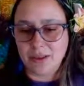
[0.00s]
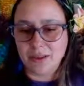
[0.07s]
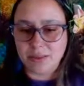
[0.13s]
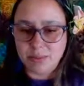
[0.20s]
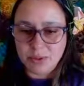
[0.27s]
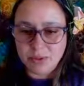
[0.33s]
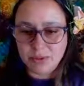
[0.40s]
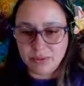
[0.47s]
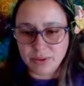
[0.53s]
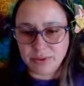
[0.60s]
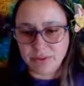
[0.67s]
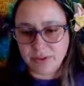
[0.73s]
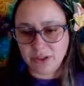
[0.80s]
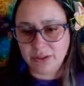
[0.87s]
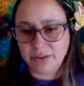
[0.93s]
beautiful
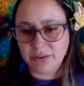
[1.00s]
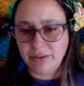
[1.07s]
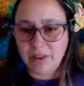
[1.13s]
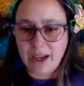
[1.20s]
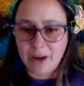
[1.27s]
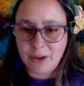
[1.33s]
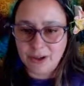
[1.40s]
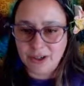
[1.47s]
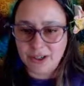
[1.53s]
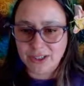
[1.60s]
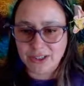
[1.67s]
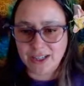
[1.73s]
field of flowers,